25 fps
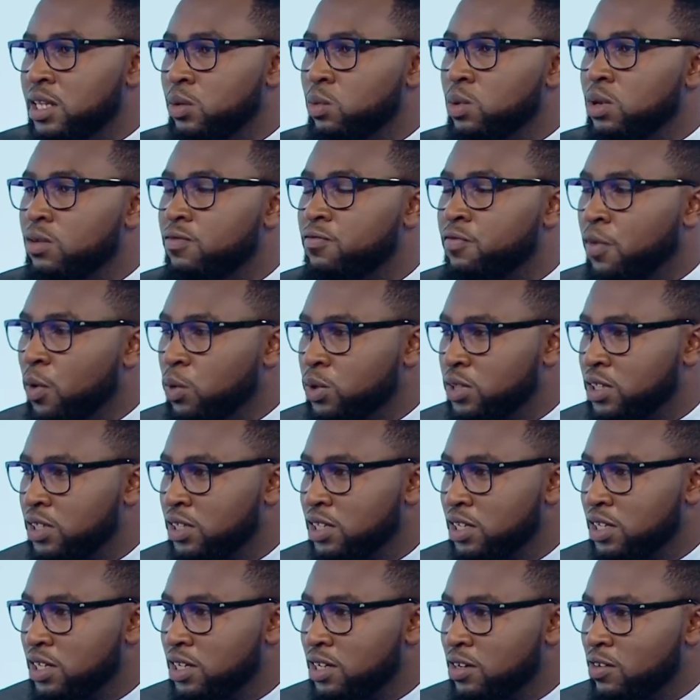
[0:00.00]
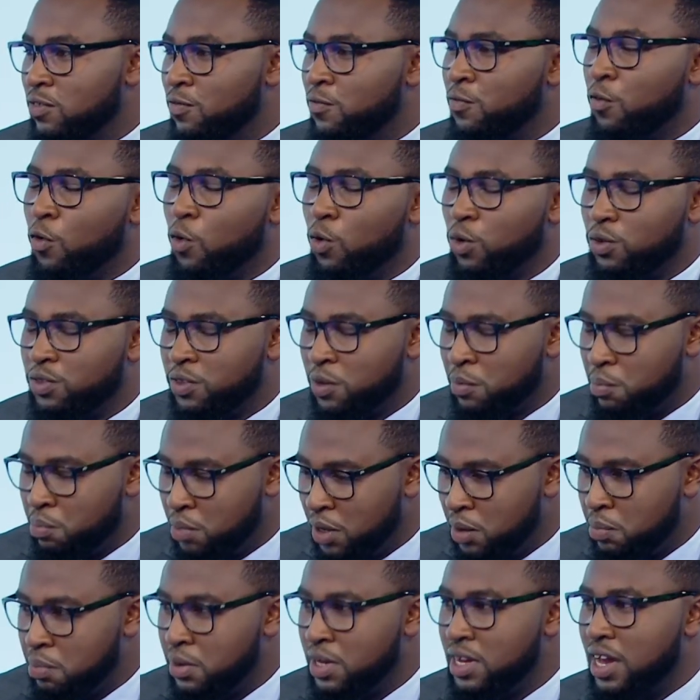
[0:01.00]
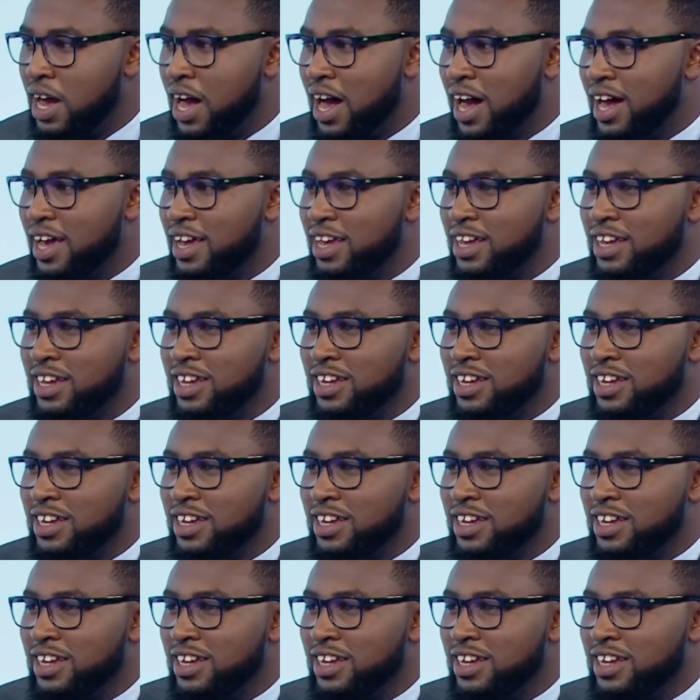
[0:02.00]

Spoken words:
they will vote for the BBI.